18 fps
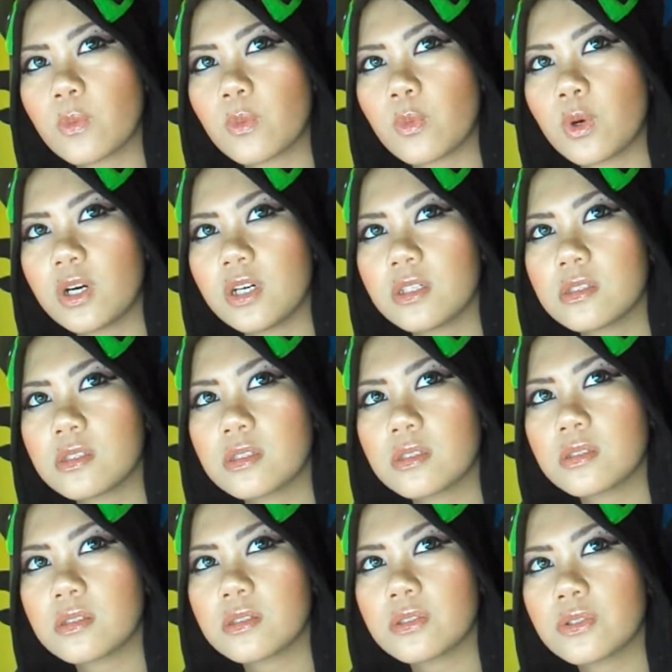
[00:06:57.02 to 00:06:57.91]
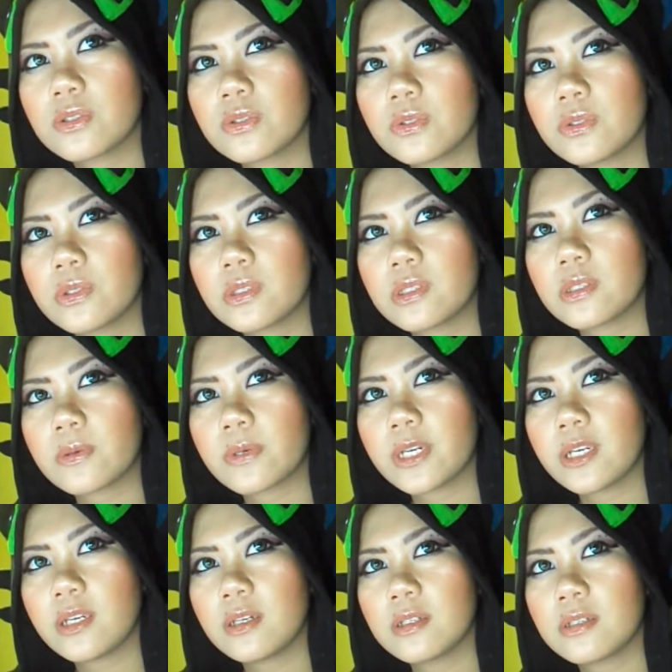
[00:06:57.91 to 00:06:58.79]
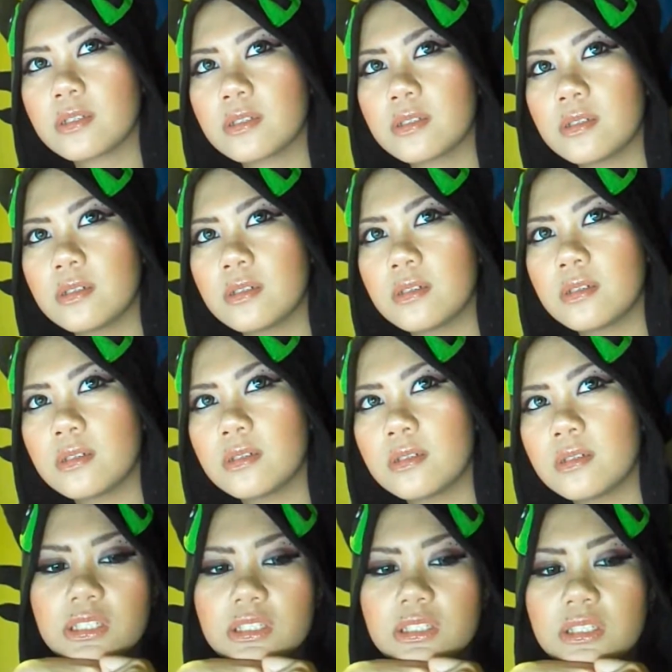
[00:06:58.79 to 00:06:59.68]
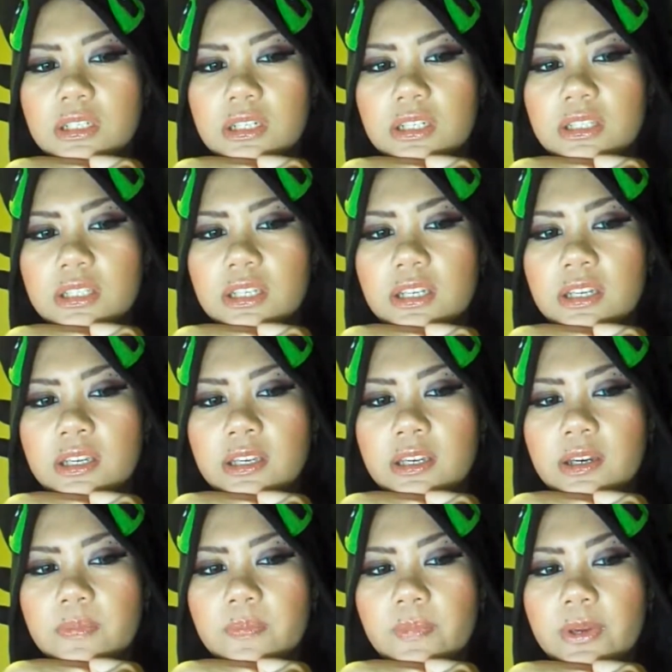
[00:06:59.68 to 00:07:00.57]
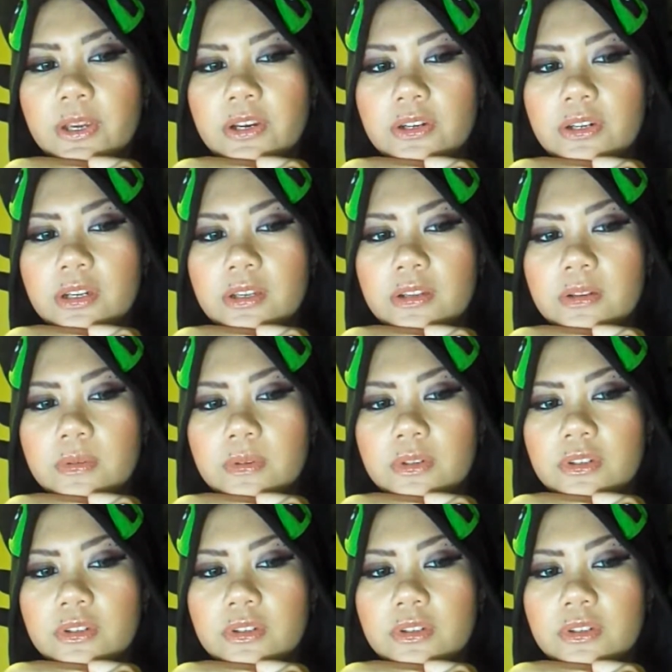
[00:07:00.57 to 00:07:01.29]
One, two, three. I think he appeared in